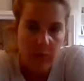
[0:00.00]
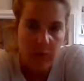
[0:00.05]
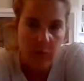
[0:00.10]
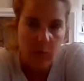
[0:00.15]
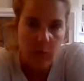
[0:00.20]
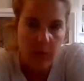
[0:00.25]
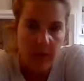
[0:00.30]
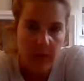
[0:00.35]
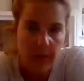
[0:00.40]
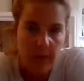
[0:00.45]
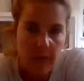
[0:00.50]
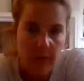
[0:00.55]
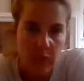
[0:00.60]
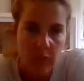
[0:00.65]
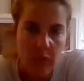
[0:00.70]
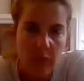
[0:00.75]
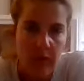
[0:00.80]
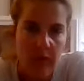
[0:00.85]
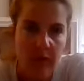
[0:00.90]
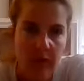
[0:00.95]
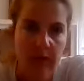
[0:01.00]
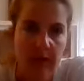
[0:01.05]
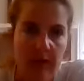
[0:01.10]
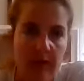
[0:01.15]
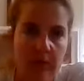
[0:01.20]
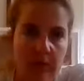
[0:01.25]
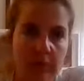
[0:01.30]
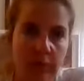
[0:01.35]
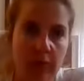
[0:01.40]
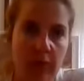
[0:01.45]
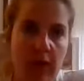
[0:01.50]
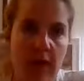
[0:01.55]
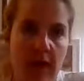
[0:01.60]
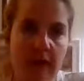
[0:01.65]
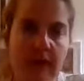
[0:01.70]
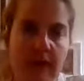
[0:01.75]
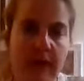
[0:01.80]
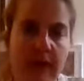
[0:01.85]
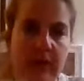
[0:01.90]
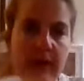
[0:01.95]
One more
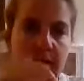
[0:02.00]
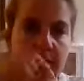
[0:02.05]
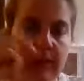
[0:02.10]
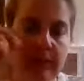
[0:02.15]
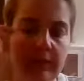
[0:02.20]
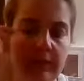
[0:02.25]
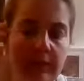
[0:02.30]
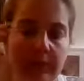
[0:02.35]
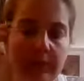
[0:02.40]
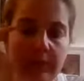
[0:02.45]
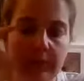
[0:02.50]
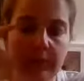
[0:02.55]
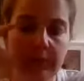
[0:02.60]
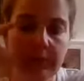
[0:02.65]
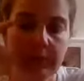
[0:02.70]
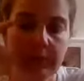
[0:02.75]
breath in.